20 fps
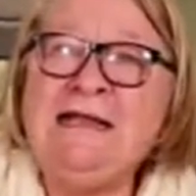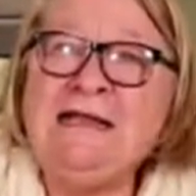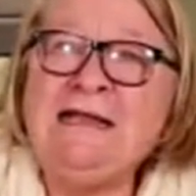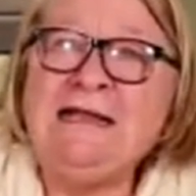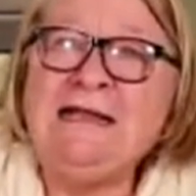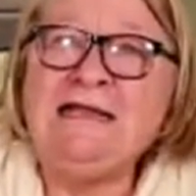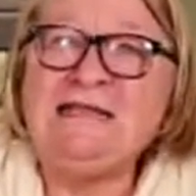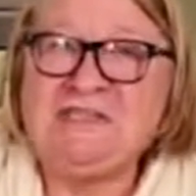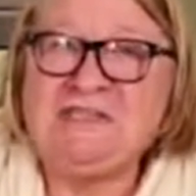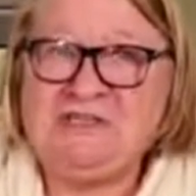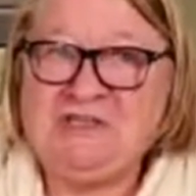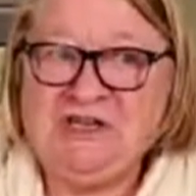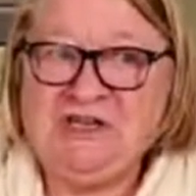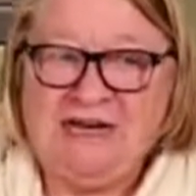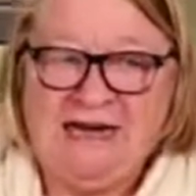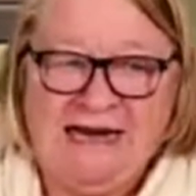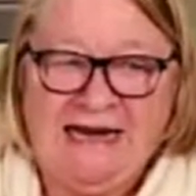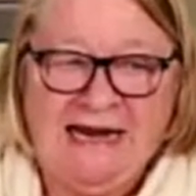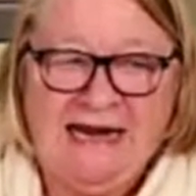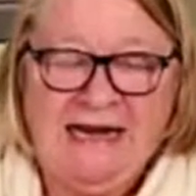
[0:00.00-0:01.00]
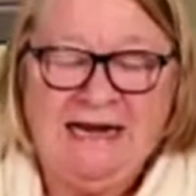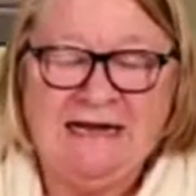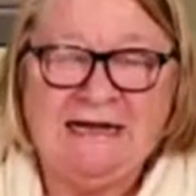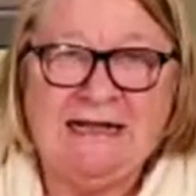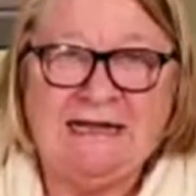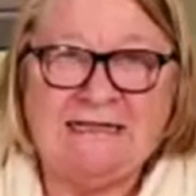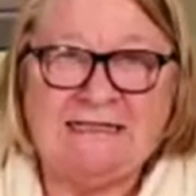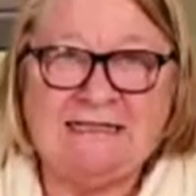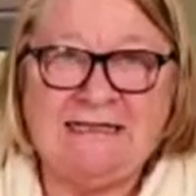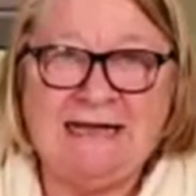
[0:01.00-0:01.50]
It's chilly,
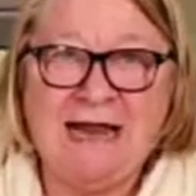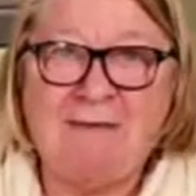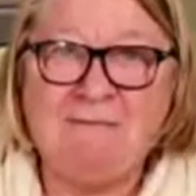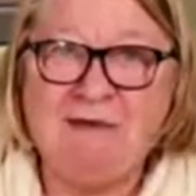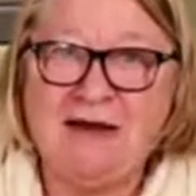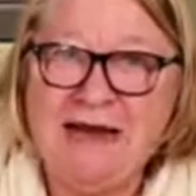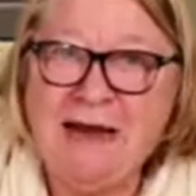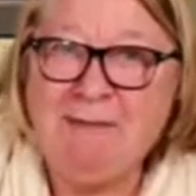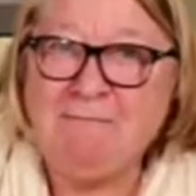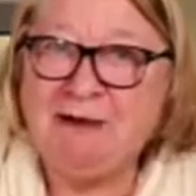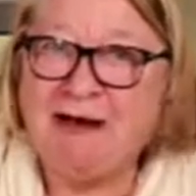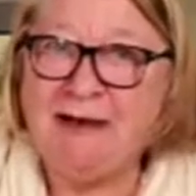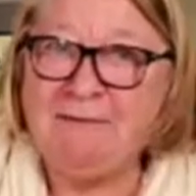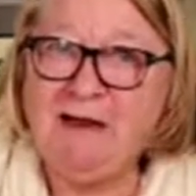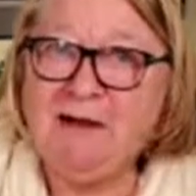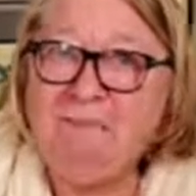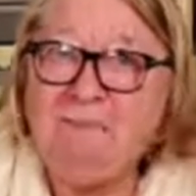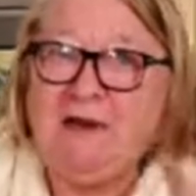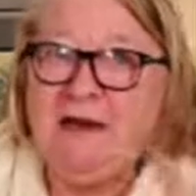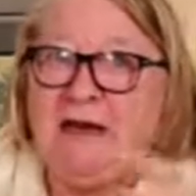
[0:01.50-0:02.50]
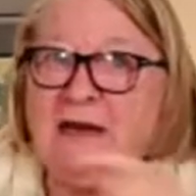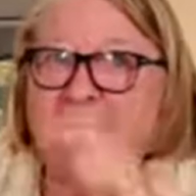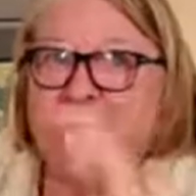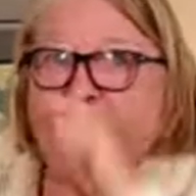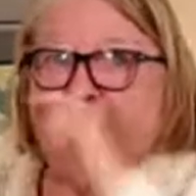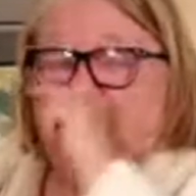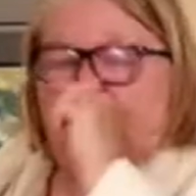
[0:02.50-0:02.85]
it's lemony, but I'm going to put a little bit more